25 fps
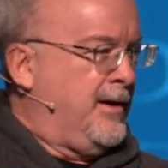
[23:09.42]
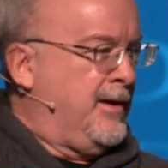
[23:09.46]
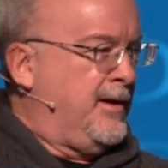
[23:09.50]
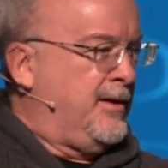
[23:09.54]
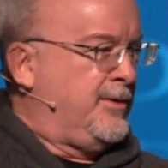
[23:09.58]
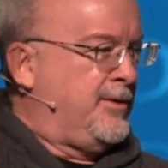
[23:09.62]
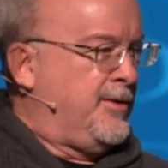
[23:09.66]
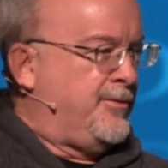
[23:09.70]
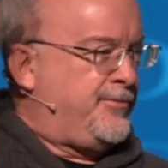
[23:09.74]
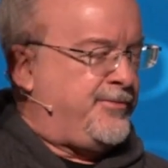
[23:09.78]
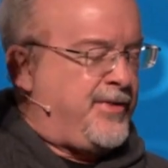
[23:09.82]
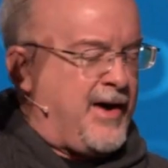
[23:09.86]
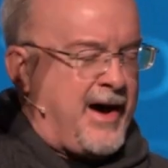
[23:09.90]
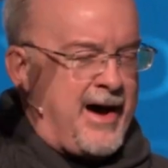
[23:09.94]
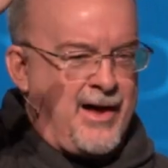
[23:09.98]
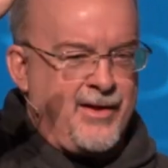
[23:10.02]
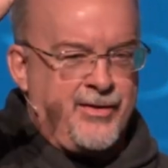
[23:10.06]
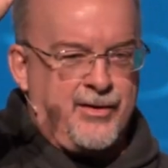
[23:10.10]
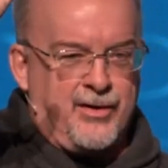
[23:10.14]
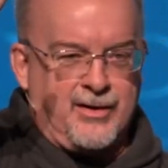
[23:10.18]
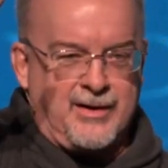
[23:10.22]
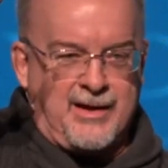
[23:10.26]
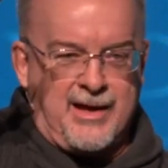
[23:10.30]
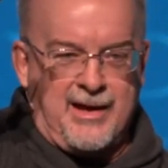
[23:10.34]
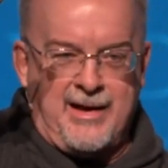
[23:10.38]
The
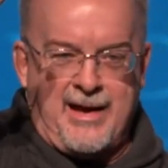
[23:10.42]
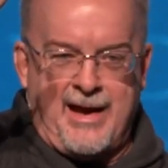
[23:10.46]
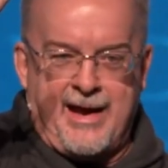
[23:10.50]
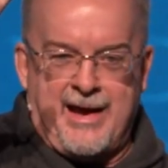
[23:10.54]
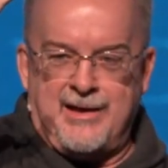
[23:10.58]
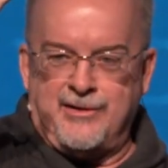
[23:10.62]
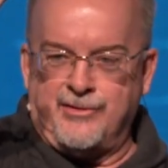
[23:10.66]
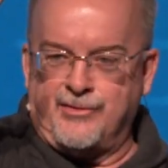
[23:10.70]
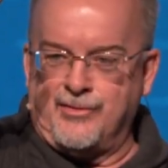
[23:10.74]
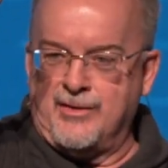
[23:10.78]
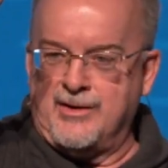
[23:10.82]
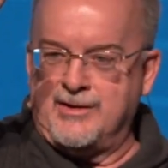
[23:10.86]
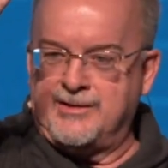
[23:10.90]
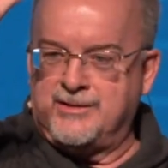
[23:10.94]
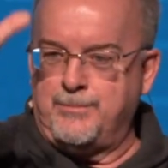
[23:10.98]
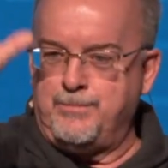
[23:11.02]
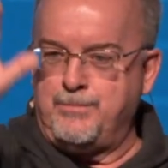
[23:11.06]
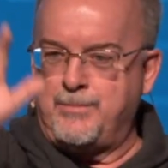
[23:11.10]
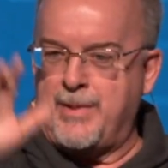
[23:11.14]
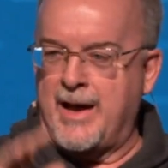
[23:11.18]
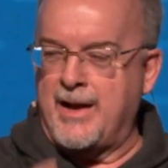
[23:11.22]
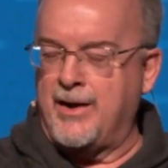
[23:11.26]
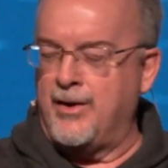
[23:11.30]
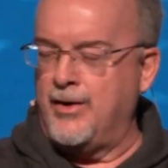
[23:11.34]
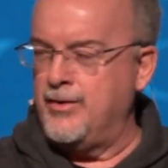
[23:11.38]
Father can answer us
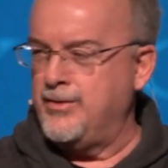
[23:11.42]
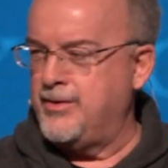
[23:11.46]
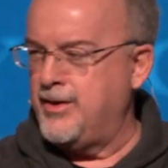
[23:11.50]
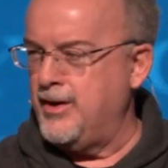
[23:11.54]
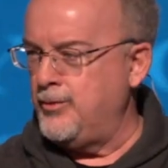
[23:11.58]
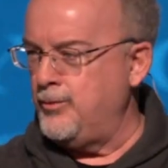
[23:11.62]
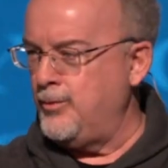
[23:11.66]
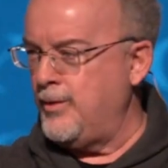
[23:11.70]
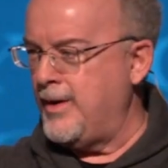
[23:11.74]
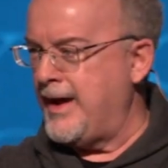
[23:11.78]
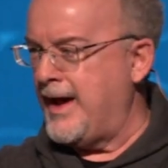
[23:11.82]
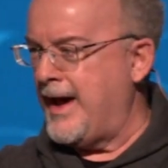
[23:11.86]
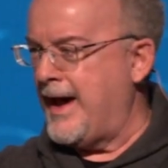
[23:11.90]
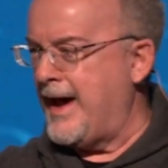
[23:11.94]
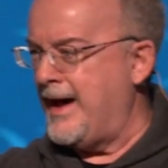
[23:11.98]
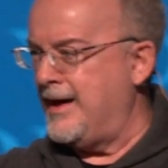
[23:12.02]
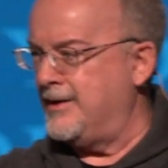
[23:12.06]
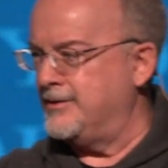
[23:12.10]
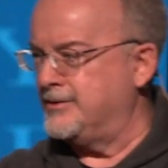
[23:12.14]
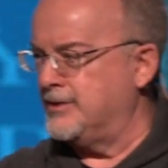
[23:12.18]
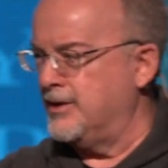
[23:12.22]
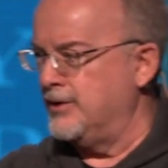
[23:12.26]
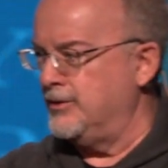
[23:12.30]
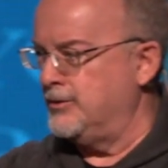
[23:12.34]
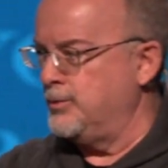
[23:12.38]
better than we
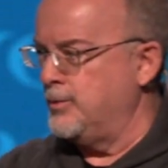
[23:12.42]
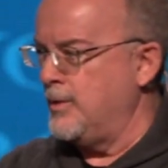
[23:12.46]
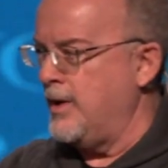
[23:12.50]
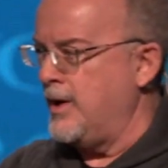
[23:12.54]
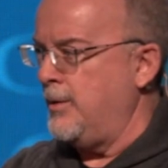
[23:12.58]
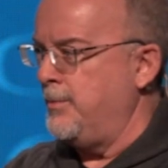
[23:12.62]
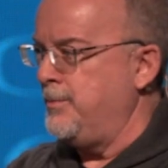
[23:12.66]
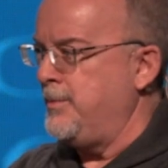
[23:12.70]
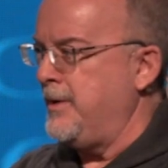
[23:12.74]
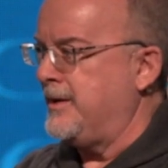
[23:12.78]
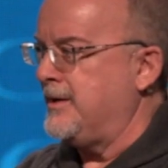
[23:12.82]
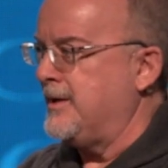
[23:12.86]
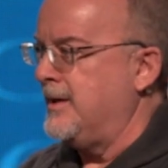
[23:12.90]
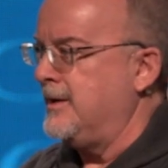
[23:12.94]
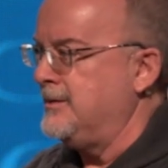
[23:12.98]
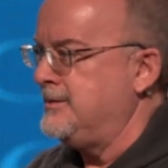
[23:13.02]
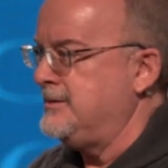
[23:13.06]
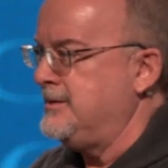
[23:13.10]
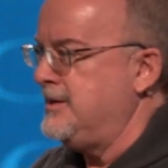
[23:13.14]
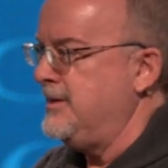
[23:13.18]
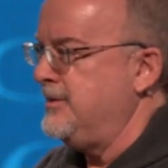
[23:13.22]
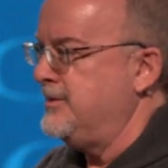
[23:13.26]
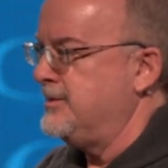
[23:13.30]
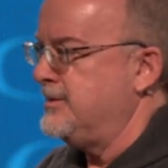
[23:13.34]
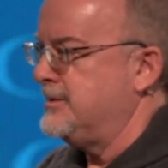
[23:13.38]
ask as well because
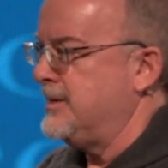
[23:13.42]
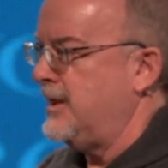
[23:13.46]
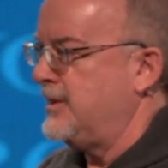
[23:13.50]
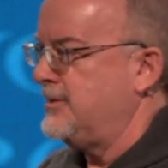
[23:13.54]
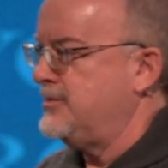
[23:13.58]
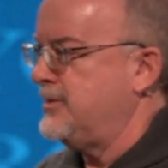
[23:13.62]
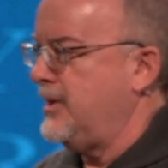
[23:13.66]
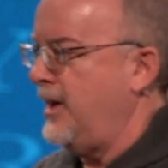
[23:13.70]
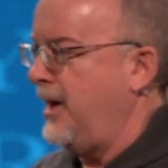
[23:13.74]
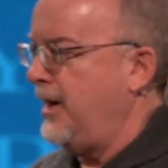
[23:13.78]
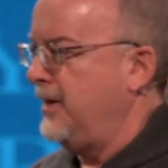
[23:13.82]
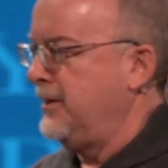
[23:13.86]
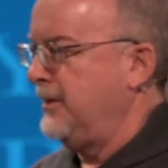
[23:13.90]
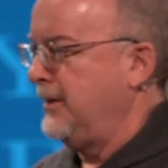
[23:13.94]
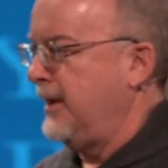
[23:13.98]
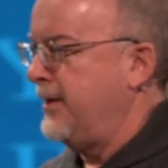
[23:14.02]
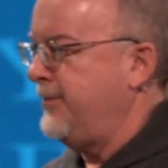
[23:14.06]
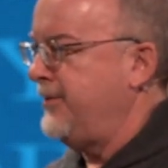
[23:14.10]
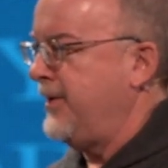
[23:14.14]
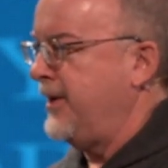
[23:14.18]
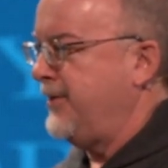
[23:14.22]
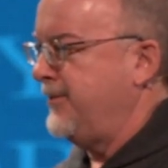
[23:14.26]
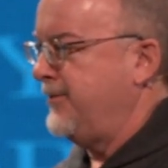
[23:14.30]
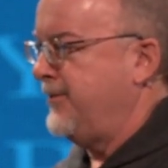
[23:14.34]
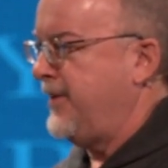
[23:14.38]
He's such a
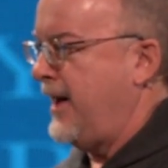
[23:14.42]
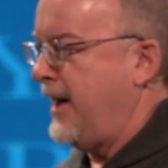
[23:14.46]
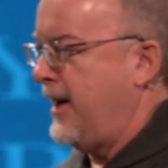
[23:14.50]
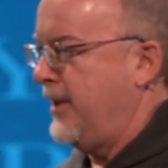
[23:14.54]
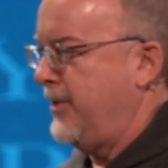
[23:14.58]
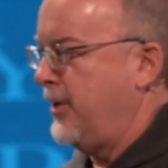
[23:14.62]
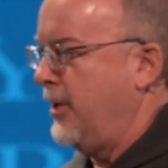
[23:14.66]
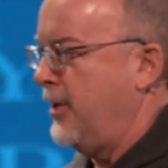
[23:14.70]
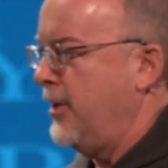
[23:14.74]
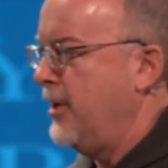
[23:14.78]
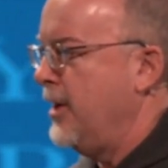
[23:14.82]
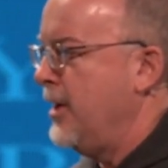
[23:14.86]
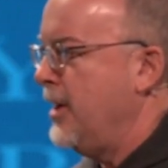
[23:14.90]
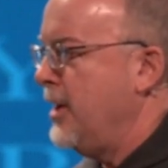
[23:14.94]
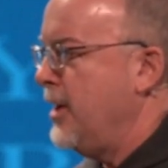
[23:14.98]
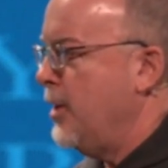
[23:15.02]
loving Father.